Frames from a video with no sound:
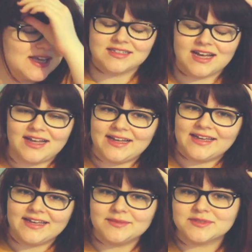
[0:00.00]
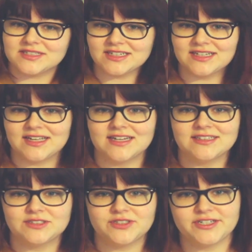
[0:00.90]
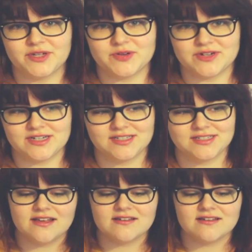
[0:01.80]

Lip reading: I am studying an illustration course.